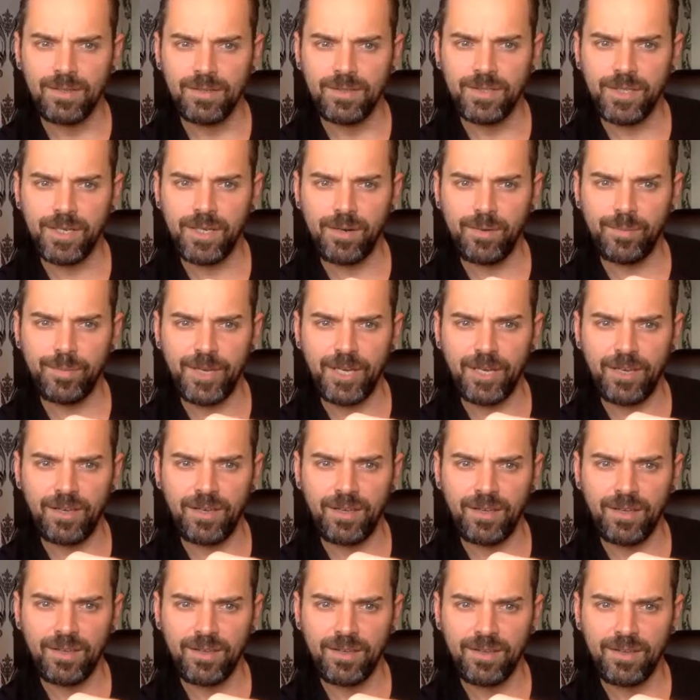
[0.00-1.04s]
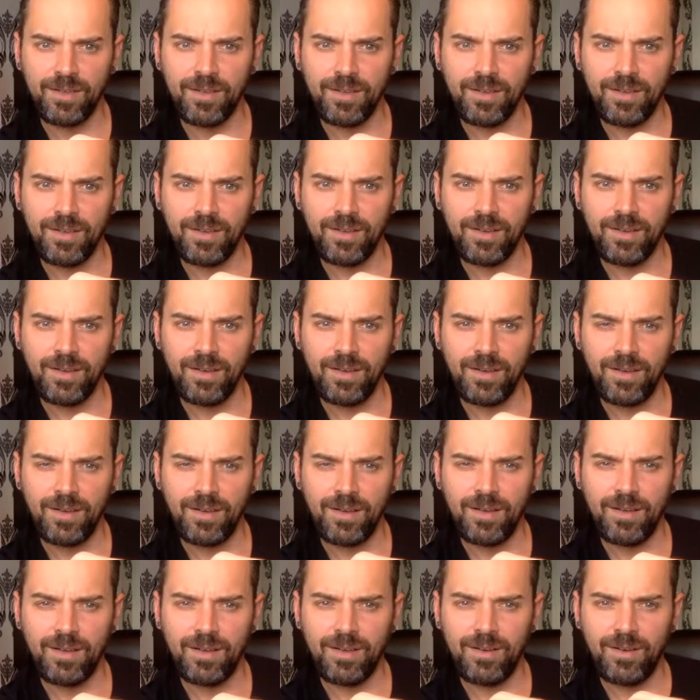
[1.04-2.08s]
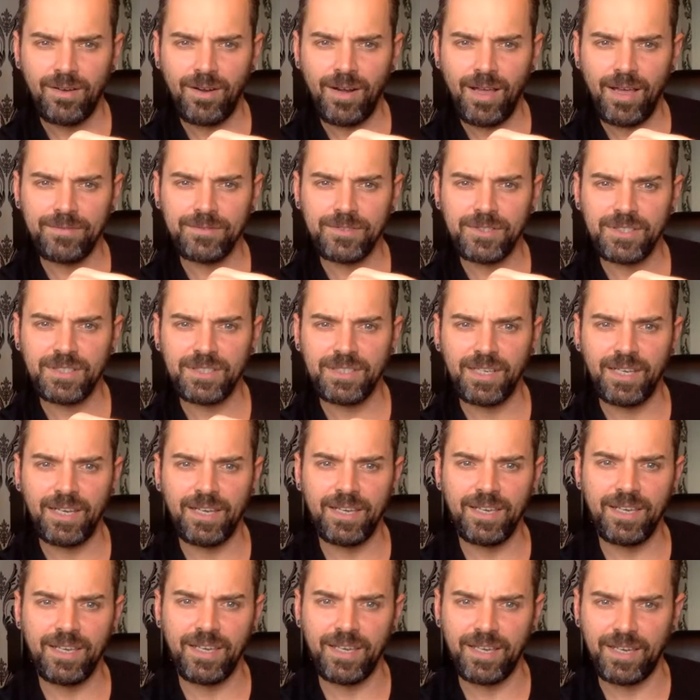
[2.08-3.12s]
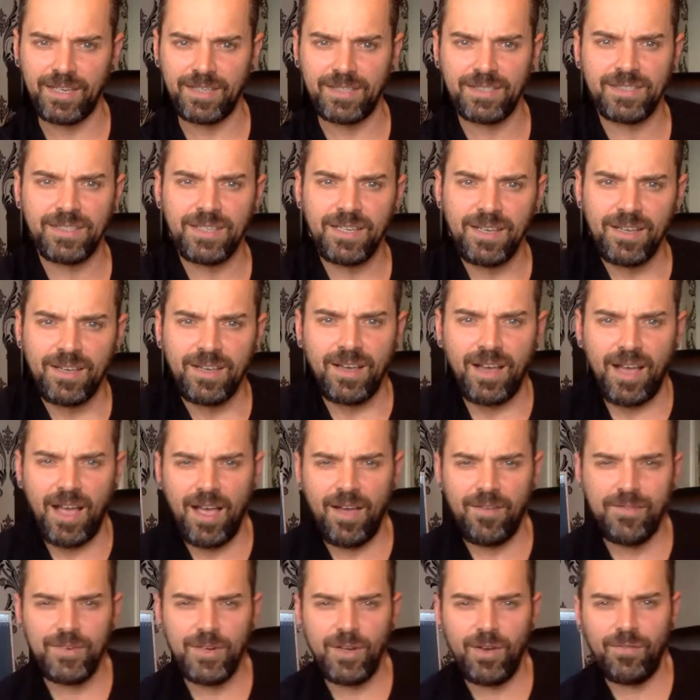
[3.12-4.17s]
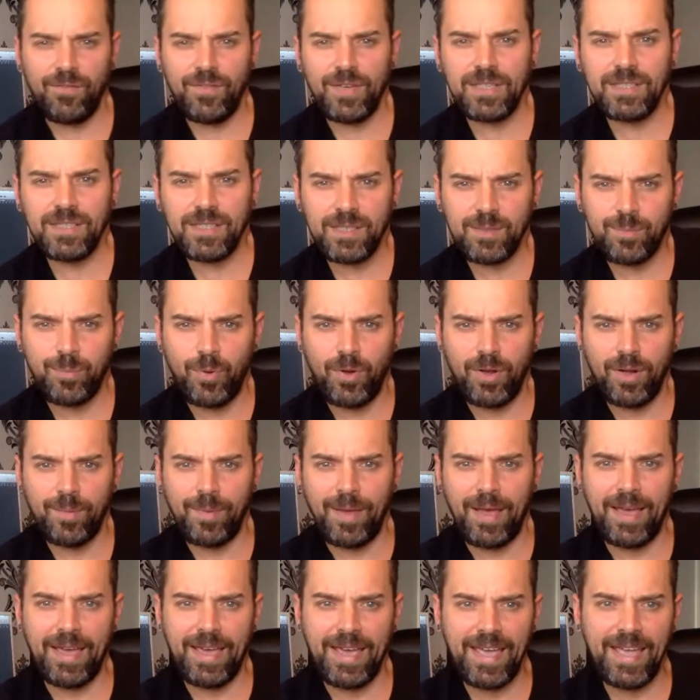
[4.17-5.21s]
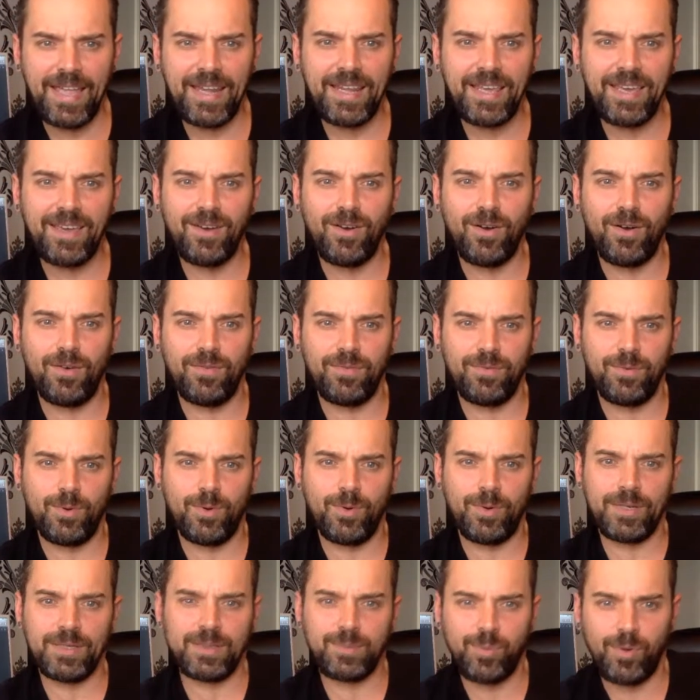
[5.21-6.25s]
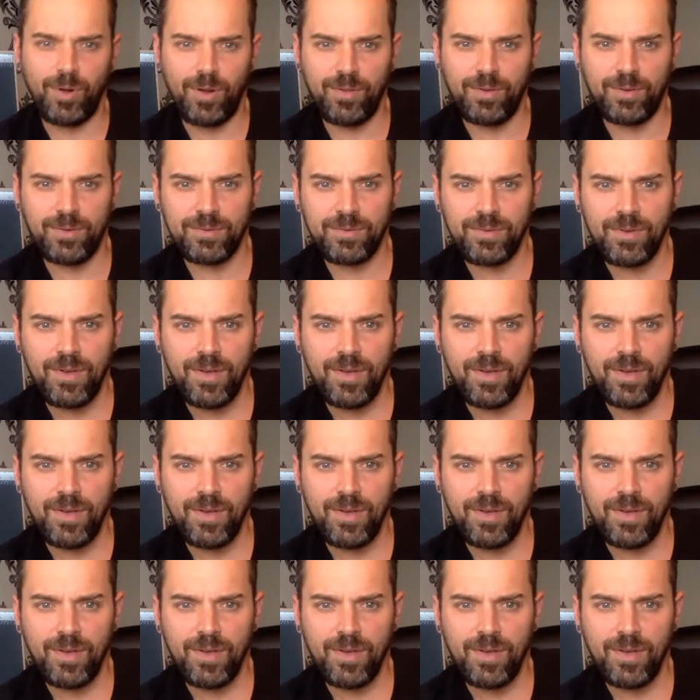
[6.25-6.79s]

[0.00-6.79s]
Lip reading: Jeremy, all I have to say is I have not been disappointed by any of Orange products.